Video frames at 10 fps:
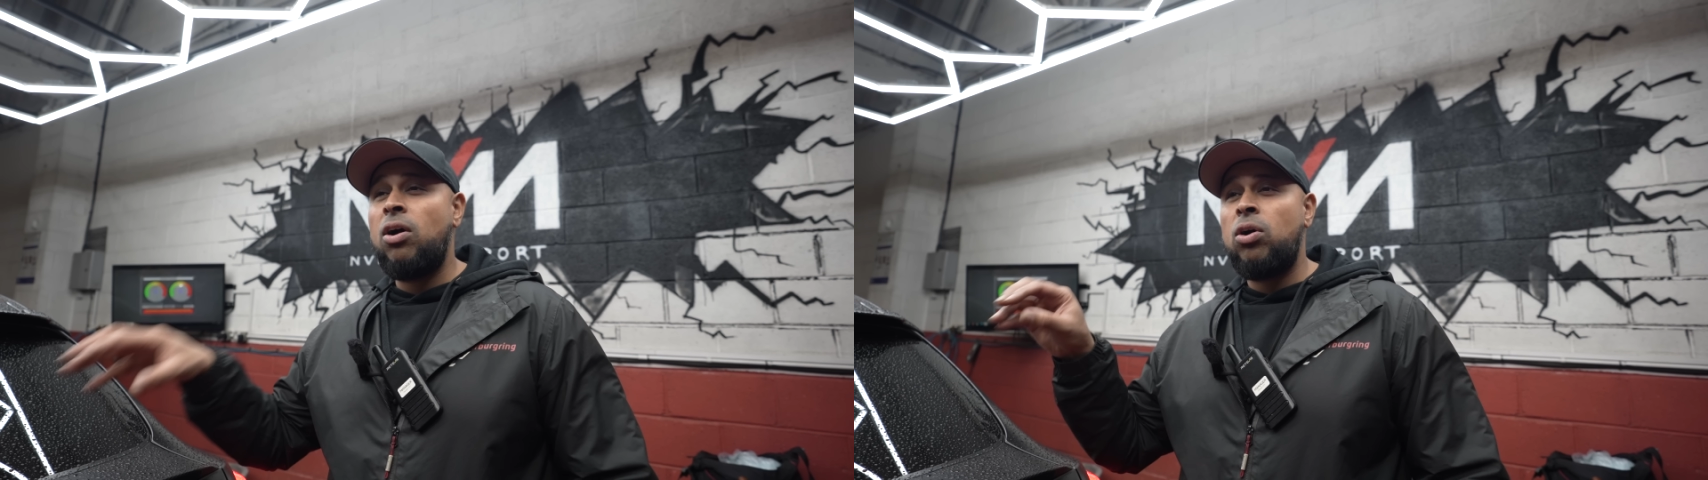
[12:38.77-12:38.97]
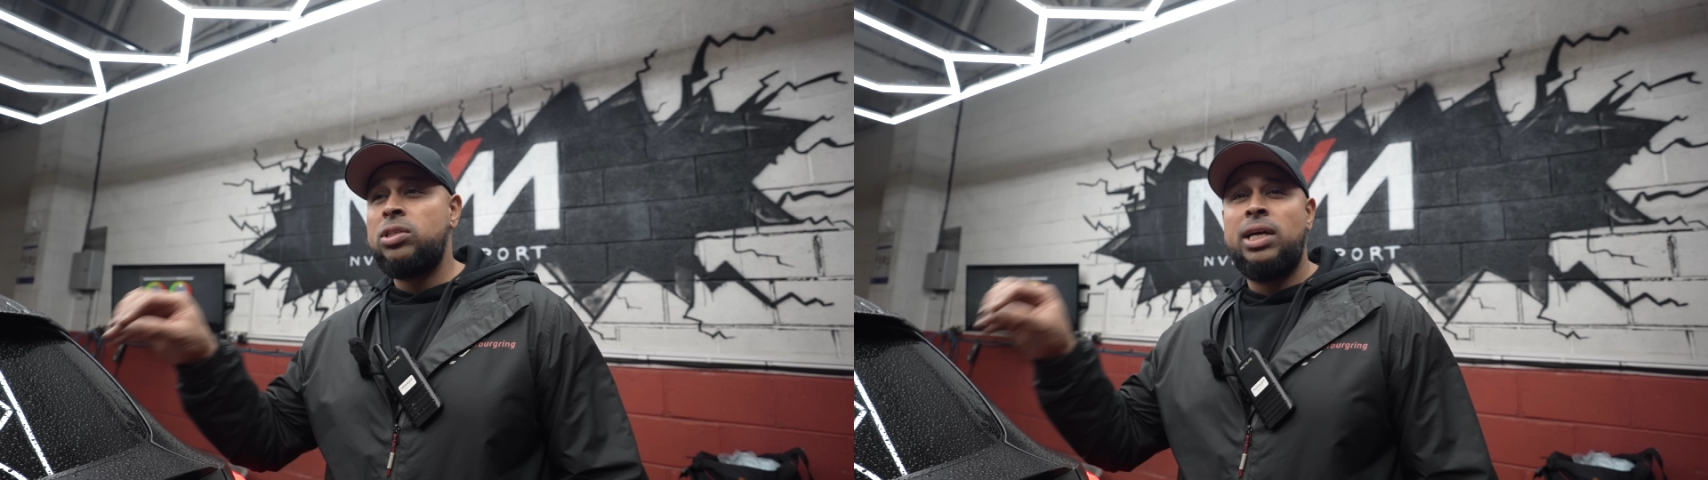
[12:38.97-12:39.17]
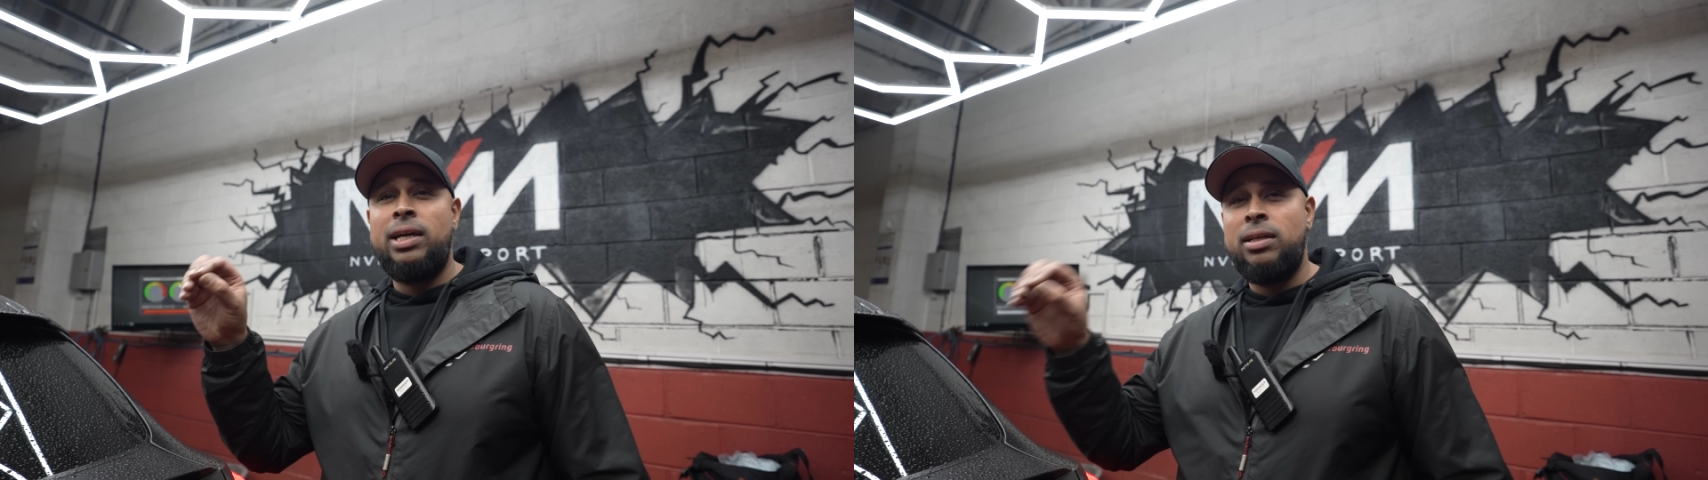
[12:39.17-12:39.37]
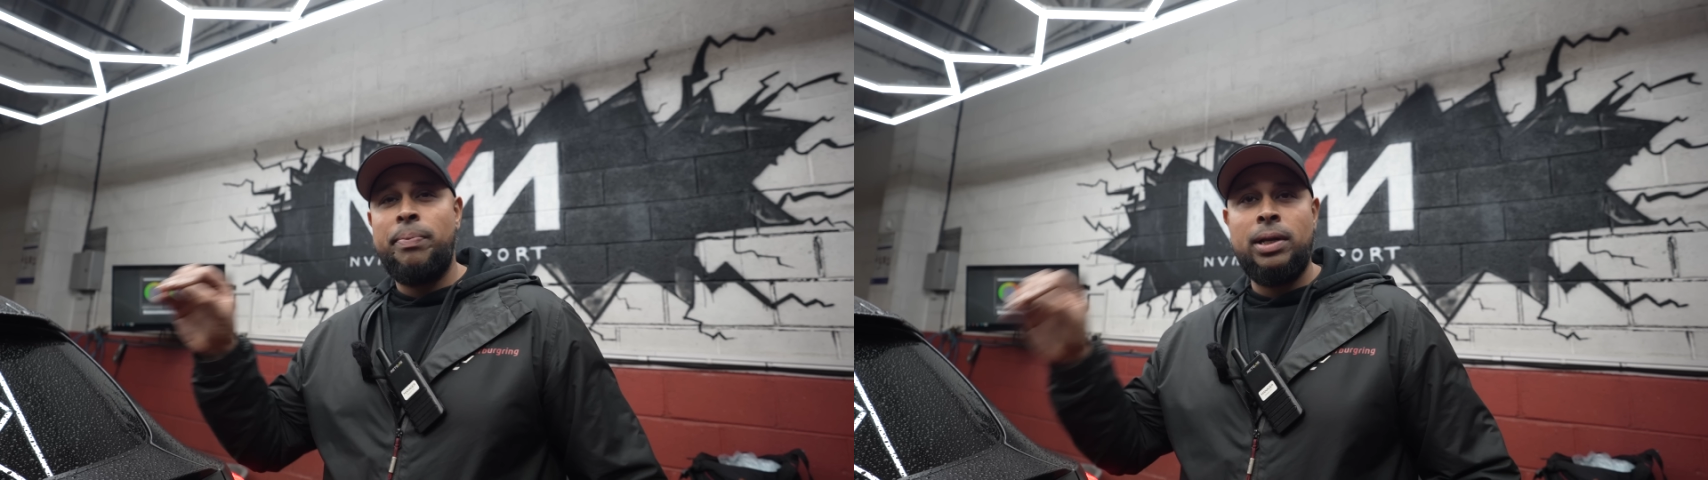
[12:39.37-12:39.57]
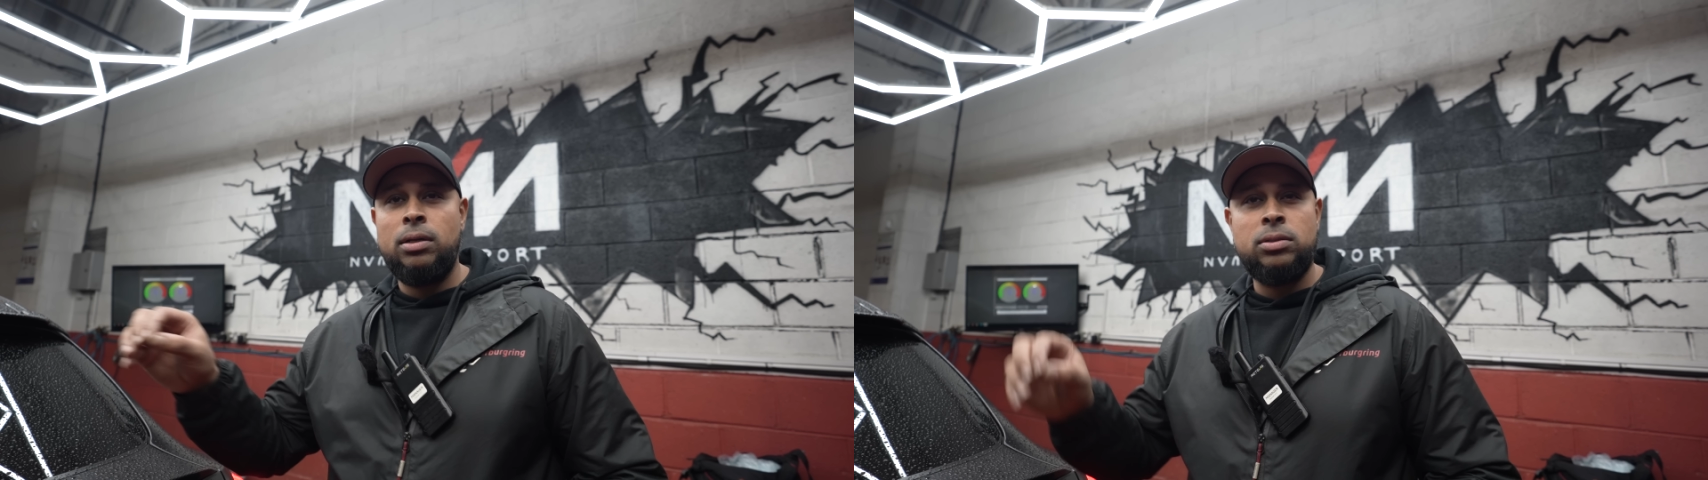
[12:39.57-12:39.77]
octane
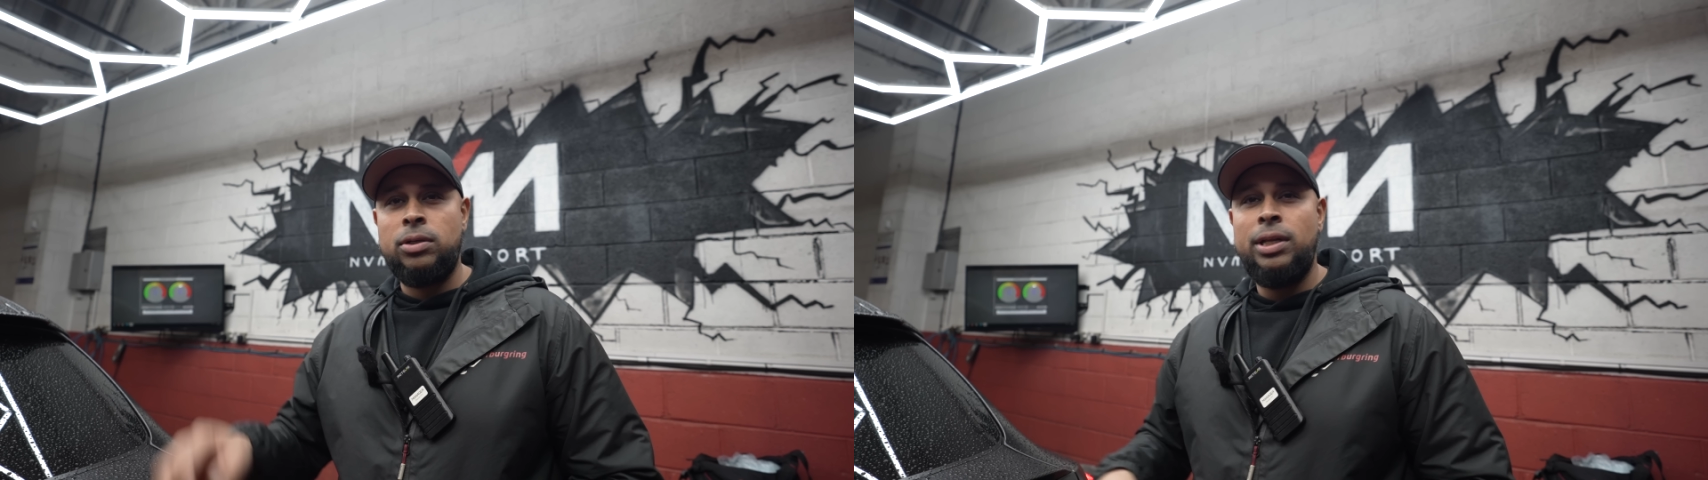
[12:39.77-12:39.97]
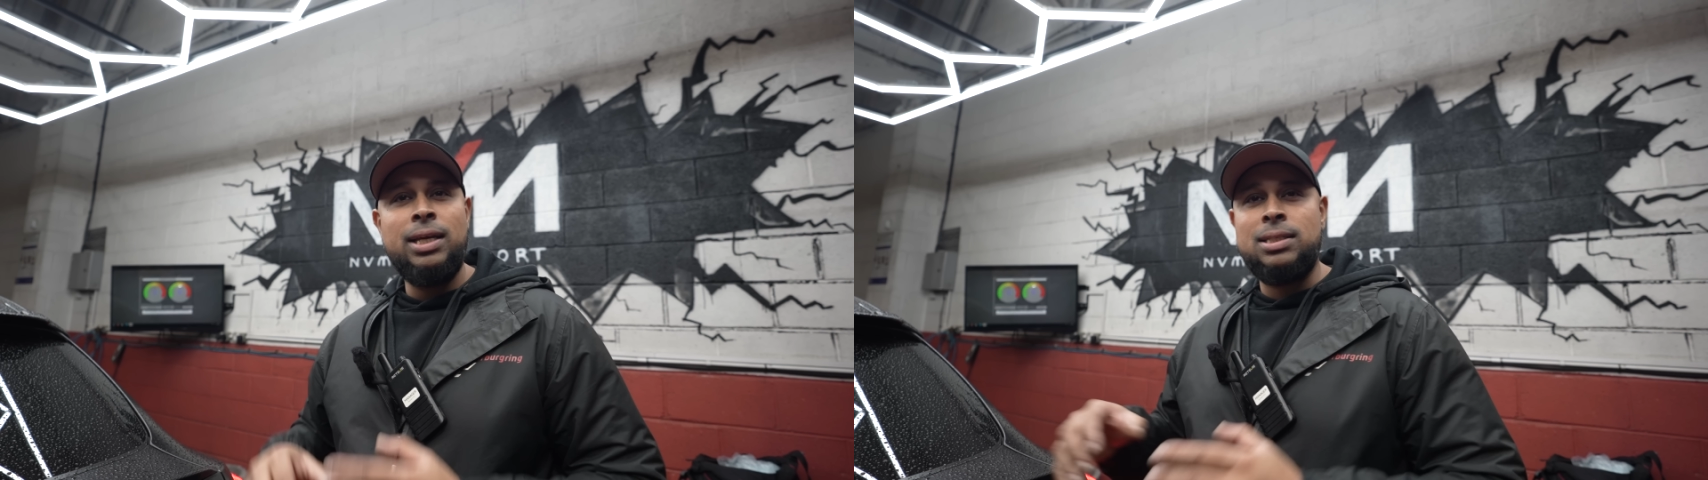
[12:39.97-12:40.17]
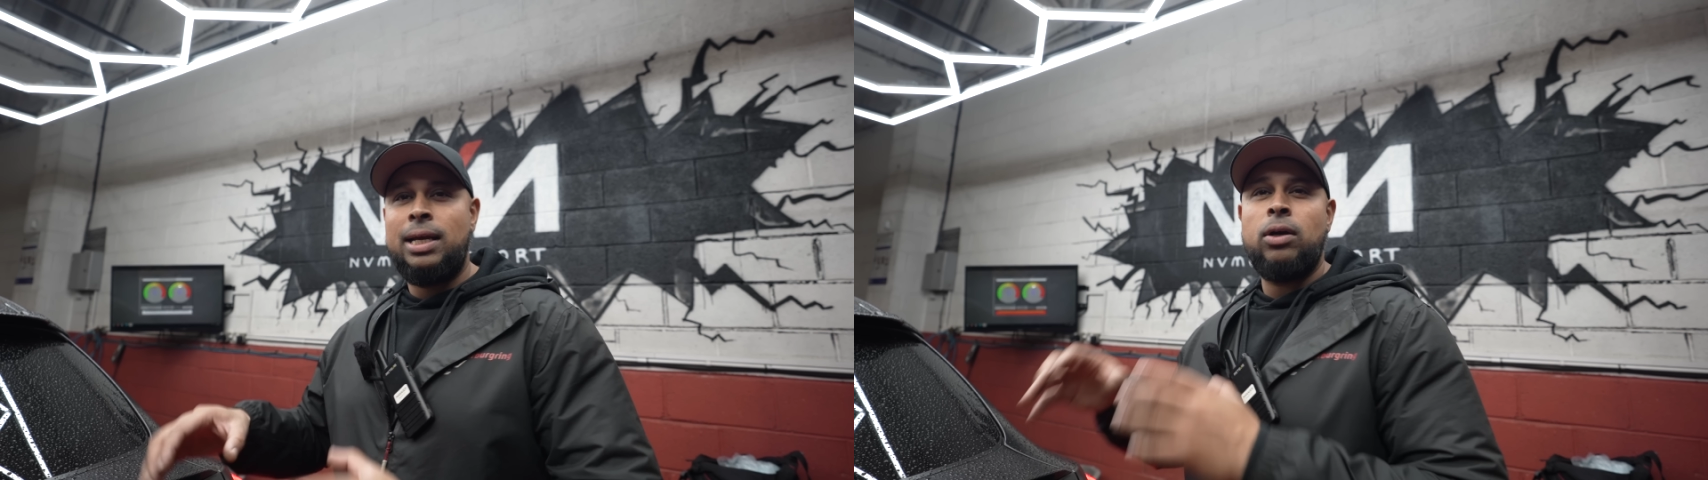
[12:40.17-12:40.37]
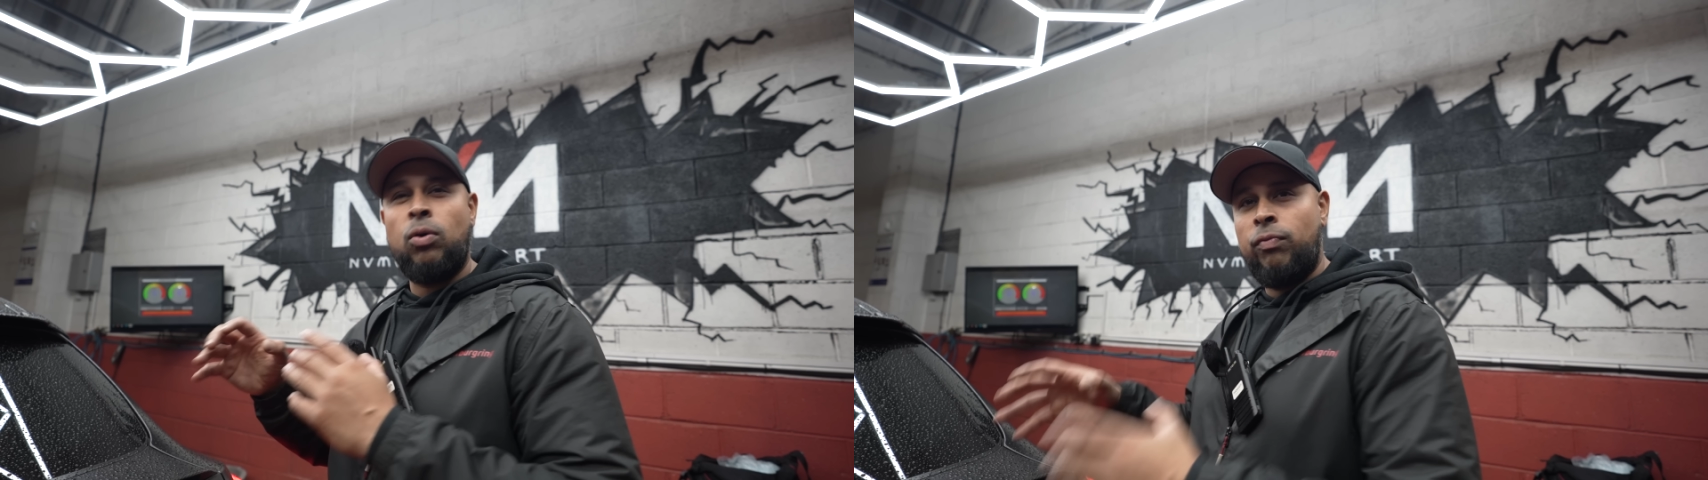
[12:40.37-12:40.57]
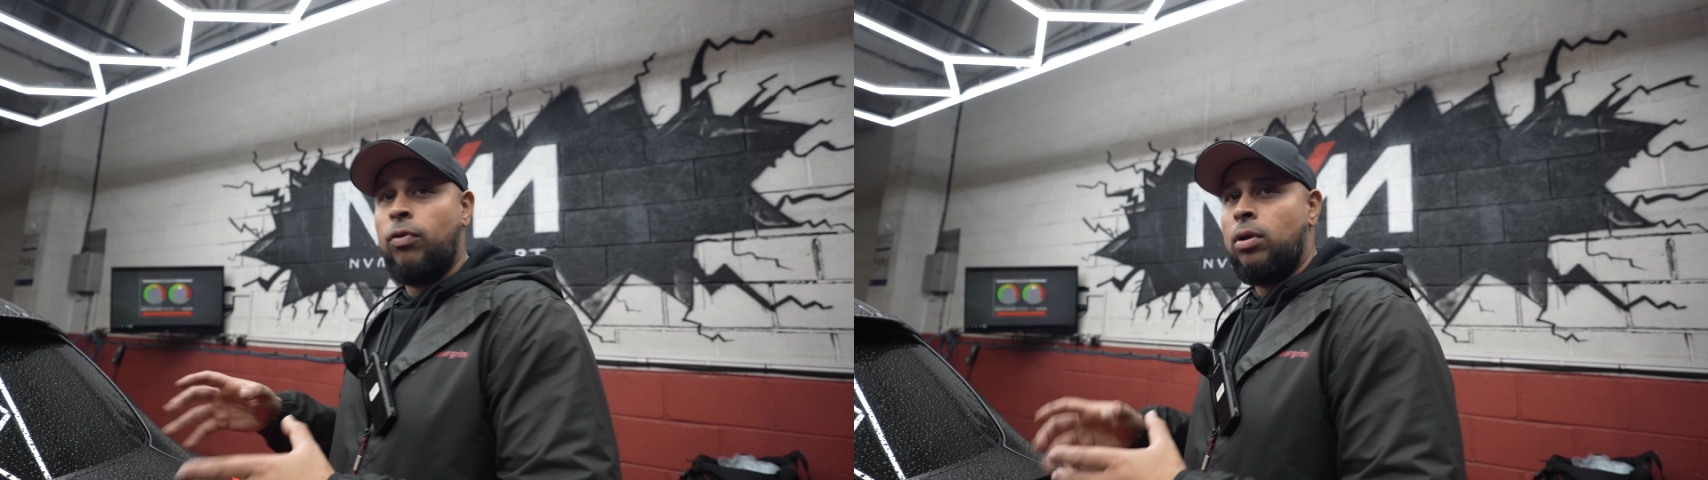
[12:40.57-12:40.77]
dependent, so you need to get
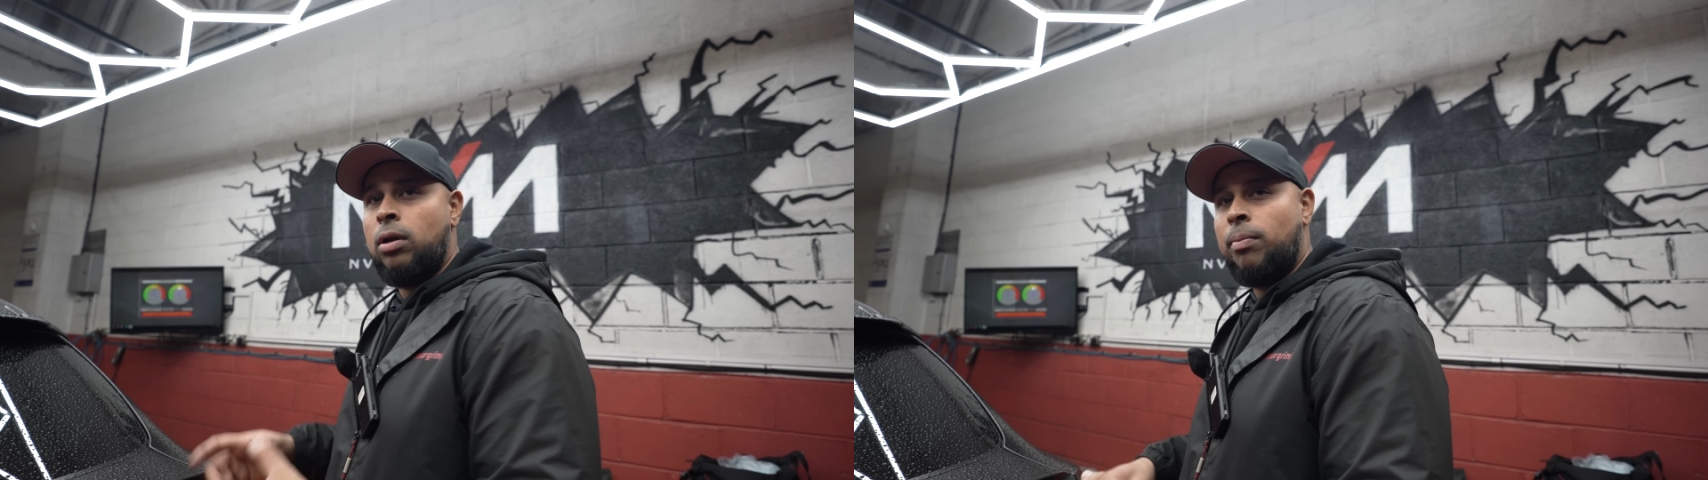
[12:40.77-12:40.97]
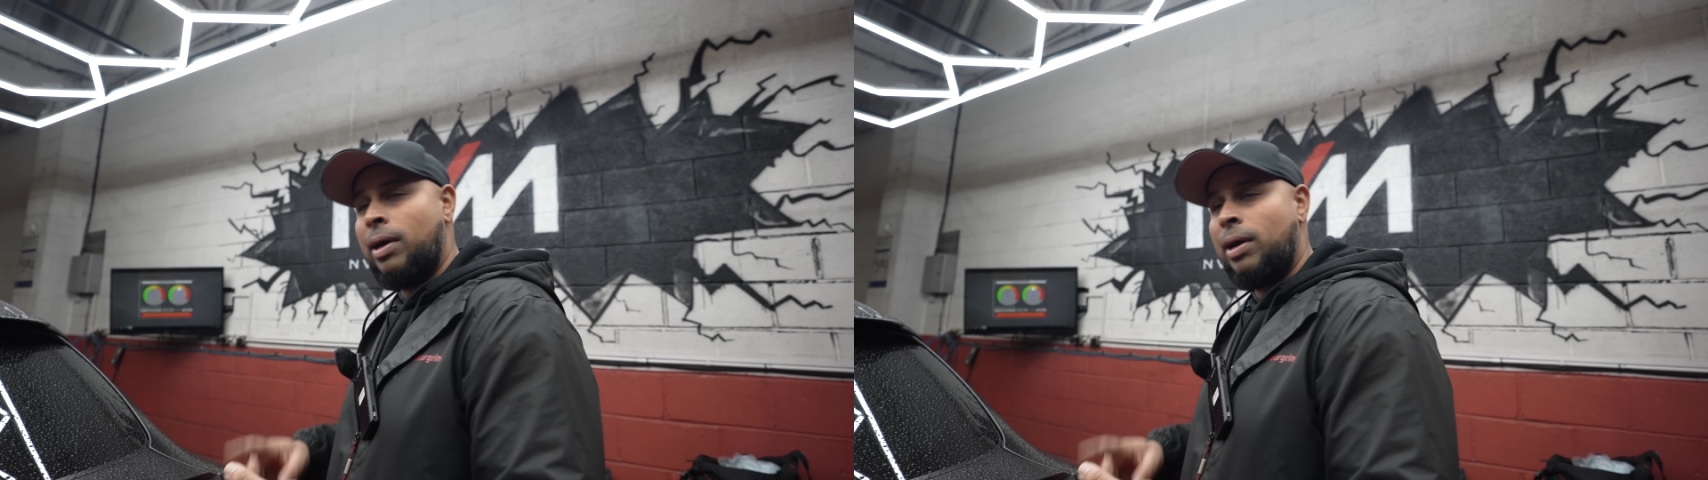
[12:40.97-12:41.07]
good fuel in them,